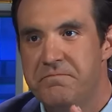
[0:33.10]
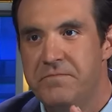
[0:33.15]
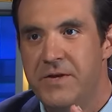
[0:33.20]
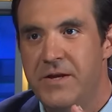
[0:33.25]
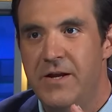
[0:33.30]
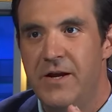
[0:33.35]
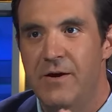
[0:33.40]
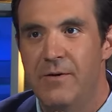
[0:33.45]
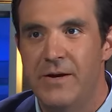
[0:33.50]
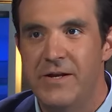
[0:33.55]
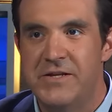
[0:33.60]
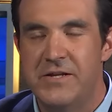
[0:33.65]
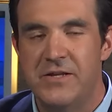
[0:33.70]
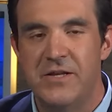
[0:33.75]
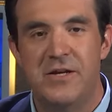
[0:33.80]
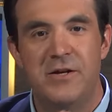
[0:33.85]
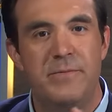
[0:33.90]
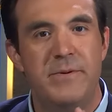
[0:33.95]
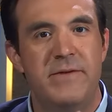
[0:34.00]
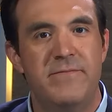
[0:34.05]
you know, it's a
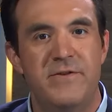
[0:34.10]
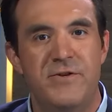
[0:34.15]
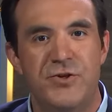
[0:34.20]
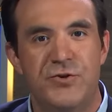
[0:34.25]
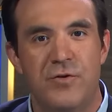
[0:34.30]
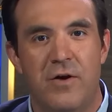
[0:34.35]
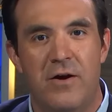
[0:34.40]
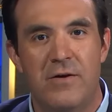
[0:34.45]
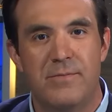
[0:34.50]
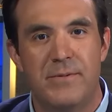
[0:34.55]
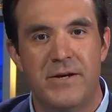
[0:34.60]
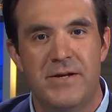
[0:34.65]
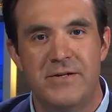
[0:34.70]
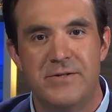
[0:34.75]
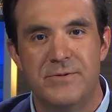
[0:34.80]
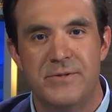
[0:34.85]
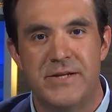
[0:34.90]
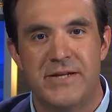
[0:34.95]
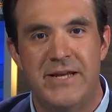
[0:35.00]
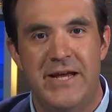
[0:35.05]
little bit of a shrug
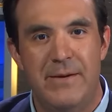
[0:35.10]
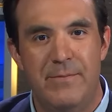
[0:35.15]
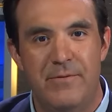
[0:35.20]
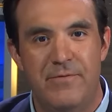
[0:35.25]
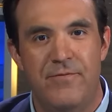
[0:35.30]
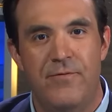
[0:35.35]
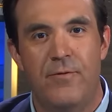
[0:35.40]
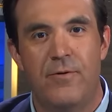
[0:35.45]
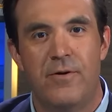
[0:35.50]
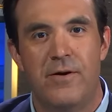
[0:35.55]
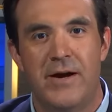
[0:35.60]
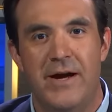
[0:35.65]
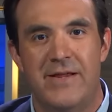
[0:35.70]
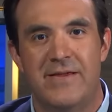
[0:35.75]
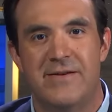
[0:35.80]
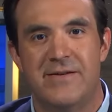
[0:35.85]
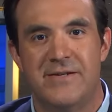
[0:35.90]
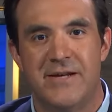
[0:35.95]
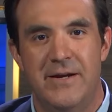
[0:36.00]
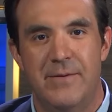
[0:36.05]
because of the day before. At
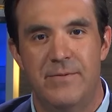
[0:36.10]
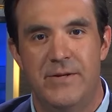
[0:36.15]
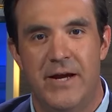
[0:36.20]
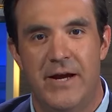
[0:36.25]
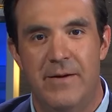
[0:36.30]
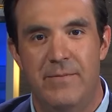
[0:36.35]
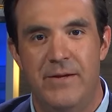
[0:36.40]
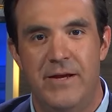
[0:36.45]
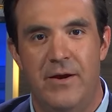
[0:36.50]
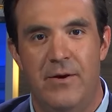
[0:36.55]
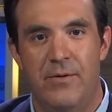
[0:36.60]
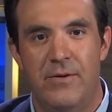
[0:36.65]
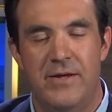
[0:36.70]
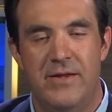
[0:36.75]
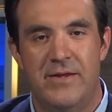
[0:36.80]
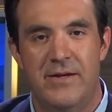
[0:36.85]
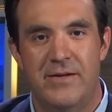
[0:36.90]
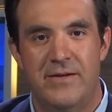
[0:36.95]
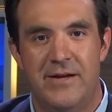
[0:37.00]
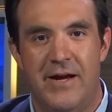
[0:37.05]
the same time, the only
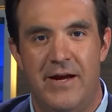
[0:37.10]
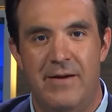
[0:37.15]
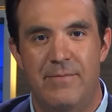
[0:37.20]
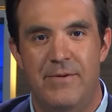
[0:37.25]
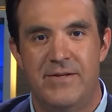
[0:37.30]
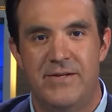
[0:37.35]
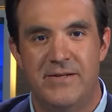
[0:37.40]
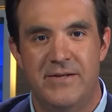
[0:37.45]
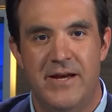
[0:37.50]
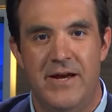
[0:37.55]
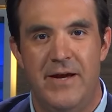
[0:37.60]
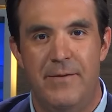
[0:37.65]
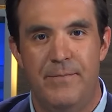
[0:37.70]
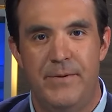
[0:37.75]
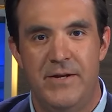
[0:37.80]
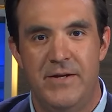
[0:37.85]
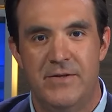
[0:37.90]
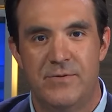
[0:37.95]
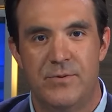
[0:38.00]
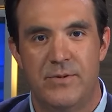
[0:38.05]
time this is
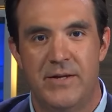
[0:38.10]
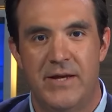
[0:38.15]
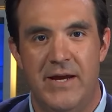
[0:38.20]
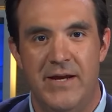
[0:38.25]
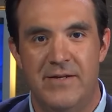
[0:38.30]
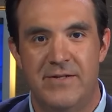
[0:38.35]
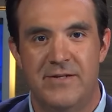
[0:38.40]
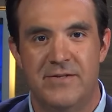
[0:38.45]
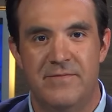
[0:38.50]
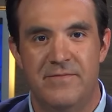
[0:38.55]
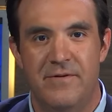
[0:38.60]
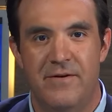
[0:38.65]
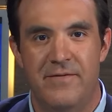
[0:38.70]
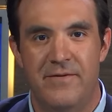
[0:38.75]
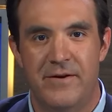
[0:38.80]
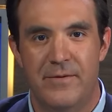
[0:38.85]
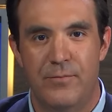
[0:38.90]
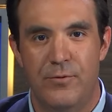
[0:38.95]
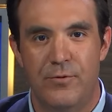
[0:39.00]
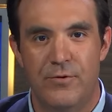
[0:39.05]
happening is with cases
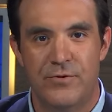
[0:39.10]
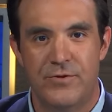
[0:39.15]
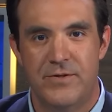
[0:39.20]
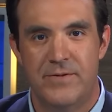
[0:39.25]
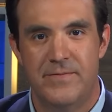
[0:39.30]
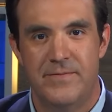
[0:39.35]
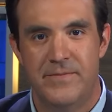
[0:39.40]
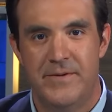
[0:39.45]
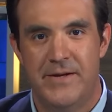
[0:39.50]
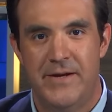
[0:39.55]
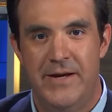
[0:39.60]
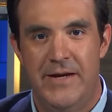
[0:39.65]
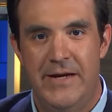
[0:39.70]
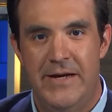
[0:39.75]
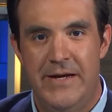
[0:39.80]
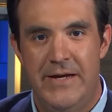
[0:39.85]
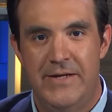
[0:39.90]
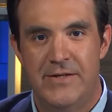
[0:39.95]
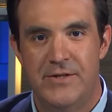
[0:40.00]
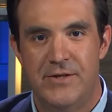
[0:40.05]
involving abortion.
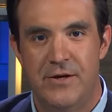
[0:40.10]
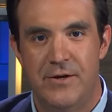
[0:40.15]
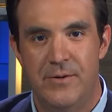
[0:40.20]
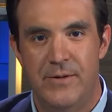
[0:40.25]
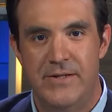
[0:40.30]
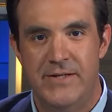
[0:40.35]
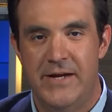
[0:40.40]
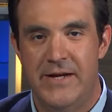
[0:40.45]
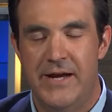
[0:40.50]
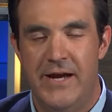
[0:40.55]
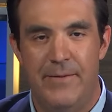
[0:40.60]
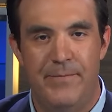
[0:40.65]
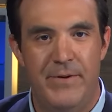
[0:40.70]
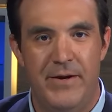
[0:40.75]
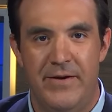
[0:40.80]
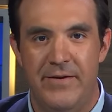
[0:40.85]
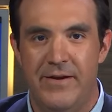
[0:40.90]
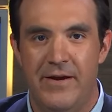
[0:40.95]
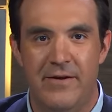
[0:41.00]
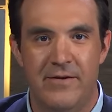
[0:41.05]
So it's not
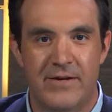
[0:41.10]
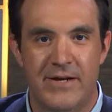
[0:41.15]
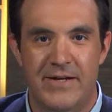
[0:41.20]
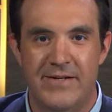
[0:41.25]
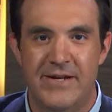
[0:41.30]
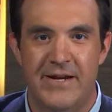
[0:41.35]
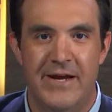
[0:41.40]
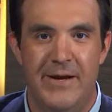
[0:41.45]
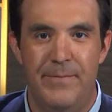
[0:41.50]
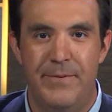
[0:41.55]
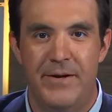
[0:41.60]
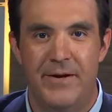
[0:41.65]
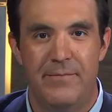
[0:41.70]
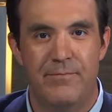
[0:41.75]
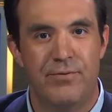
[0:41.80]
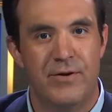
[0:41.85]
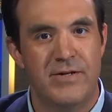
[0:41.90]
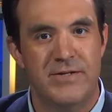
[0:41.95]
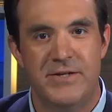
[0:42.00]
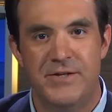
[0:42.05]
happening on the other case. It's not happening on
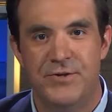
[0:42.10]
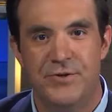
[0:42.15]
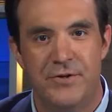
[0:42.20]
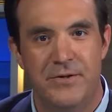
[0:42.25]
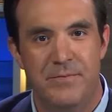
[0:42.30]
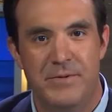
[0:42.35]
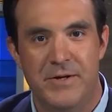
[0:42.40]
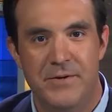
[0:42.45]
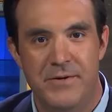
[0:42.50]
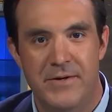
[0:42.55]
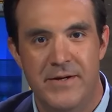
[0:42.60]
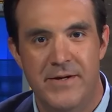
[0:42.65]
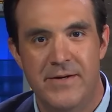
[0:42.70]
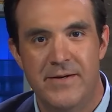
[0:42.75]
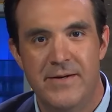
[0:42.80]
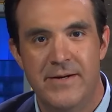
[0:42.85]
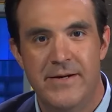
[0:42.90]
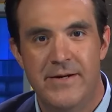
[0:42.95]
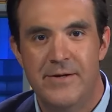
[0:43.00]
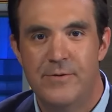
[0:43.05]
presidential immunity,
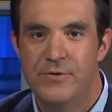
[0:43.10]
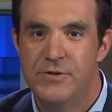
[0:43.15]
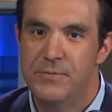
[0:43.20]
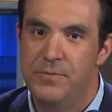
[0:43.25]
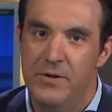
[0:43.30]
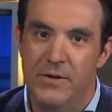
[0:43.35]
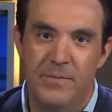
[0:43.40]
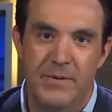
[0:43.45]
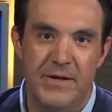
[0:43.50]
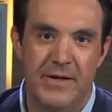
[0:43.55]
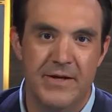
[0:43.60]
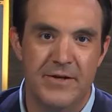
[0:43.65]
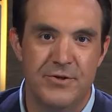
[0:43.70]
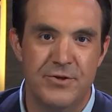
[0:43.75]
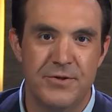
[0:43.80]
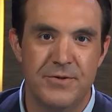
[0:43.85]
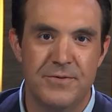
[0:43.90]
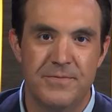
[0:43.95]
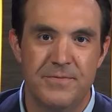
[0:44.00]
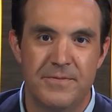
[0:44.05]
which is a pretty big
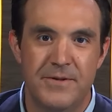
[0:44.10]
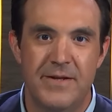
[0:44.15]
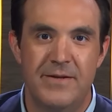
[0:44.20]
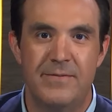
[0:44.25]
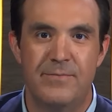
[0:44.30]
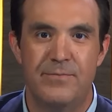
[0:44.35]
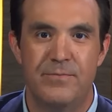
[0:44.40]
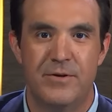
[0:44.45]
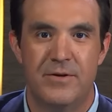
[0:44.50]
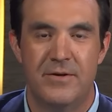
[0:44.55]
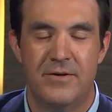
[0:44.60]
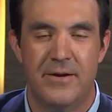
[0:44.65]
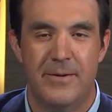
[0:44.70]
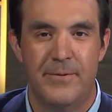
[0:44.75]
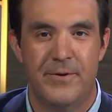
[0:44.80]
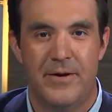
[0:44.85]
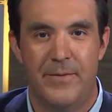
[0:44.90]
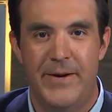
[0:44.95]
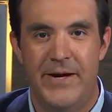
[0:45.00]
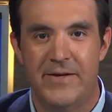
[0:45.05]
issue that could
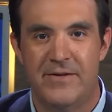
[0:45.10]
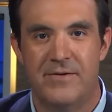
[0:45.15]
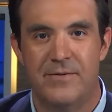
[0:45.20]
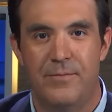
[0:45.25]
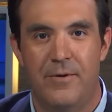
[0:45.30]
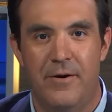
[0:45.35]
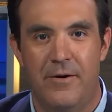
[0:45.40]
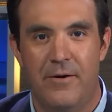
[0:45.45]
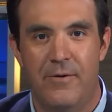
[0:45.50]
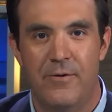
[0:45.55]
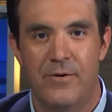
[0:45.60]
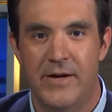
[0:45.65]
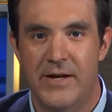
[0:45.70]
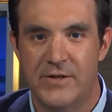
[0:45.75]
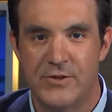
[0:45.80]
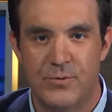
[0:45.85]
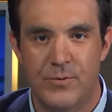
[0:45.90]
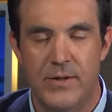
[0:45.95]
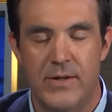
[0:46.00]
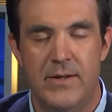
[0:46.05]
come out tomorrow or
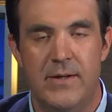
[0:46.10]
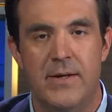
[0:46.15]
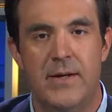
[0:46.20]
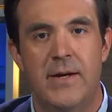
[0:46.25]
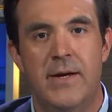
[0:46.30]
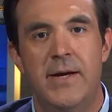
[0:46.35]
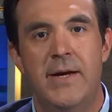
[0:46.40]
next week